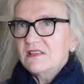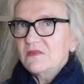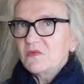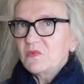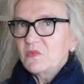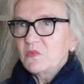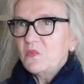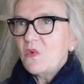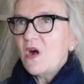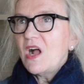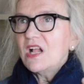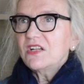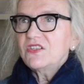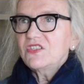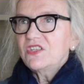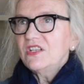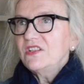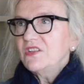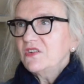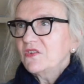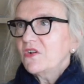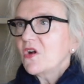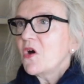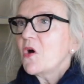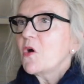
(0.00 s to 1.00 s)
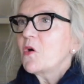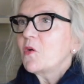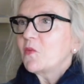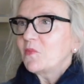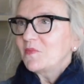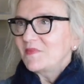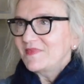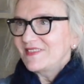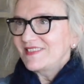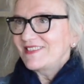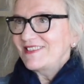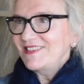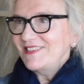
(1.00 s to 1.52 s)
watch in their
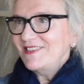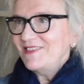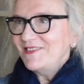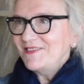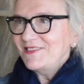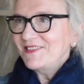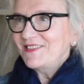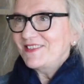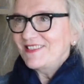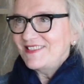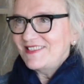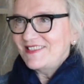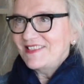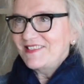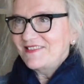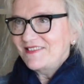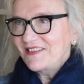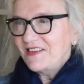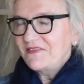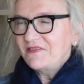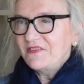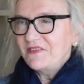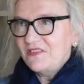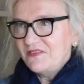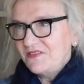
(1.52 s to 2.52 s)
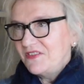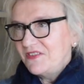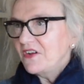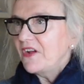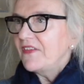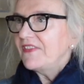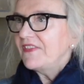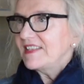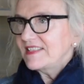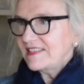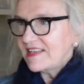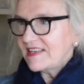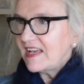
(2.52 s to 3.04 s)
homes, you know, because they're they're
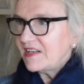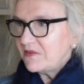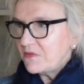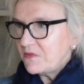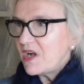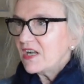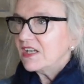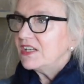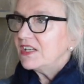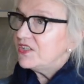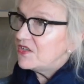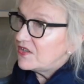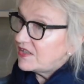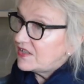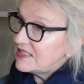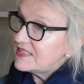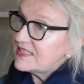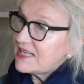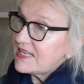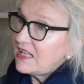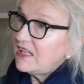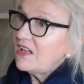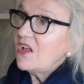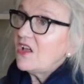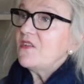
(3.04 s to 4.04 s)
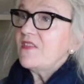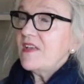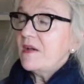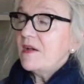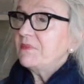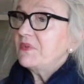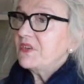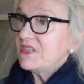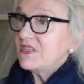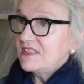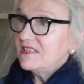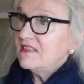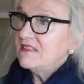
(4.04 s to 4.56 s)
on the sidewalk, and you can tell, oh, that
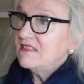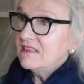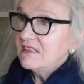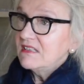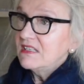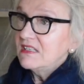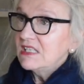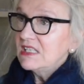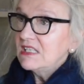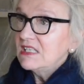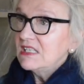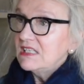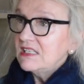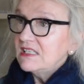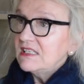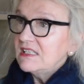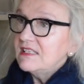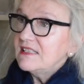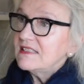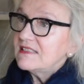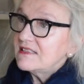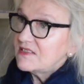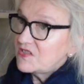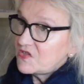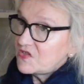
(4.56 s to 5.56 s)
person is